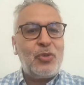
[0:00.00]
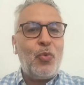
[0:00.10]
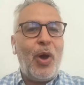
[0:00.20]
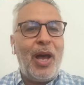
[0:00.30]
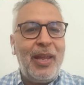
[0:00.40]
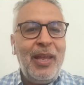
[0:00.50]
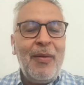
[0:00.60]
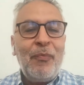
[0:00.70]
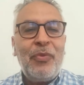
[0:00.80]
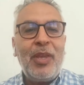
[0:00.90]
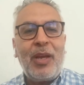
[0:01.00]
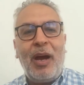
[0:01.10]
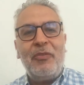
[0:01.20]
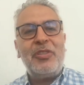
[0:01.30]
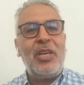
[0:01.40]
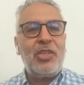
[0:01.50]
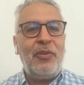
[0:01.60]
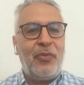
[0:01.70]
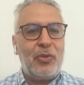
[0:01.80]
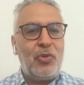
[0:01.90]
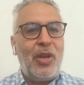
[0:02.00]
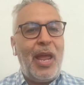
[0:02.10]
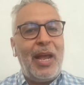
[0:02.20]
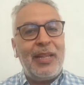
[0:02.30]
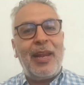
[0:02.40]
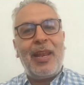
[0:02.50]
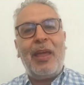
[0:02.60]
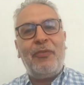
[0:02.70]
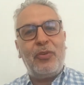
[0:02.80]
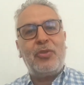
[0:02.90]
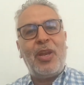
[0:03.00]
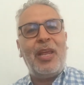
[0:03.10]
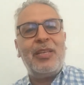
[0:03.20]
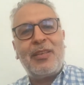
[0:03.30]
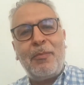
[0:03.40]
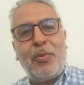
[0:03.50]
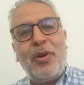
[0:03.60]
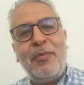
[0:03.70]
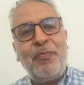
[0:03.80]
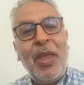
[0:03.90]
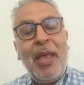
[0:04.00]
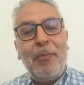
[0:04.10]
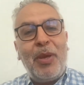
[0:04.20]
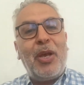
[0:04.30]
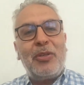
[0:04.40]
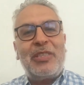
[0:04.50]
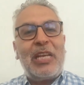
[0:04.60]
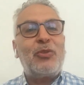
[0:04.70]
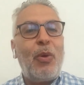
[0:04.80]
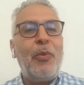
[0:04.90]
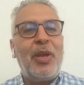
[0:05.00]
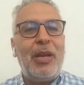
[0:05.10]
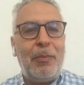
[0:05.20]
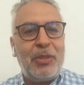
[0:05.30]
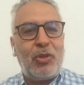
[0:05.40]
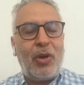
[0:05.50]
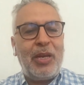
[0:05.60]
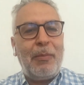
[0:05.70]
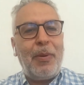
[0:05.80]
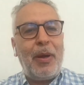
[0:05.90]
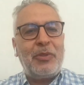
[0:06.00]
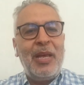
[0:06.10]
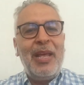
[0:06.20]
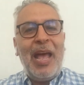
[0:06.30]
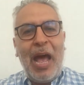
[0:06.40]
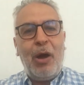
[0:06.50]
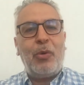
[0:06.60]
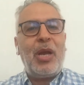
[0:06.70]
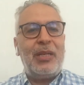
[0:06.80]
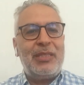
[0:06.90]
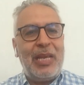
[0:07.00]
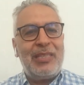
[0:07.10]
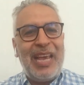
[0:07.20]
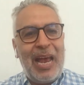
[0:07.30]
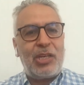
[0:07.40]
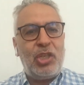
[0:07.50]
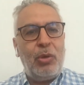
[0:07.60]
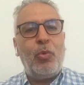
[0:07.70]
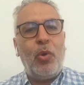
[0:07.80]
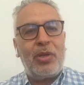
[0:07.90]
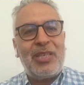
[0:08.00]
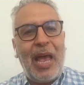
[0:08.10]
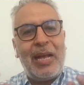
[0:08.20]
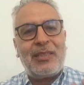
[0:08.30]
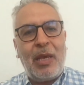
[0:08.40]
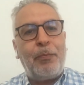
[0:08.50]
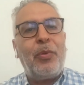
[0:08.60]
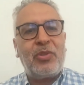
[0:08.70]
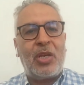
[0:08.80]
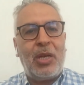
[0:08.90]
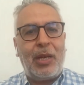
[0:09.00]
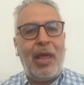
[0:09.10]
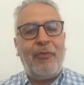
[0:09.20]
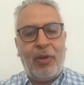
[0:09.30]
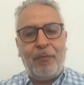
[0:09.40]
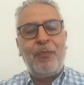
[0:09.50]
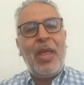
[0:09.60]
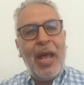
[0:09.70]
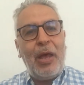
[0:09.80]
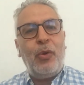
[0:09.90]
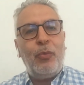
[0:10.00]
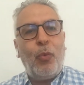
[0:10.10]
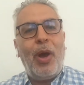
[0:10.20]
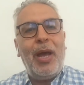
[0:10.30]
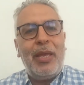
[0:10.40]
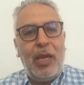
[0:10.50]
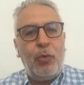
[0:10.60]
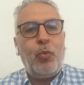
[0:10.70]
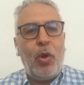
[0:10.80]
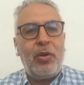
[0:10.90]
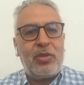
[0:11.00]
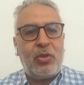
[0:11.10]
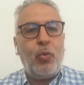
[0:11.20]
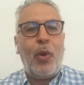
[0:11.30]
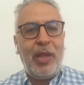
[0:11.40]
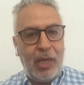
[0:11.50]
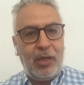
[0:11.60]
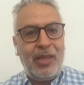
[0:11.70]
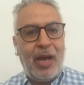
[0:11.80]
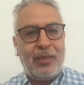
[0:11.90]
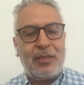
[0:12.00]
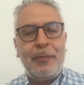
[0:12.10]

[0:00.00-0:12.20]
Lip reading: why the conversation for today and the live for today is important, because that's what we're going to be talking about, how content actually works at a personal level and why it works the way it does.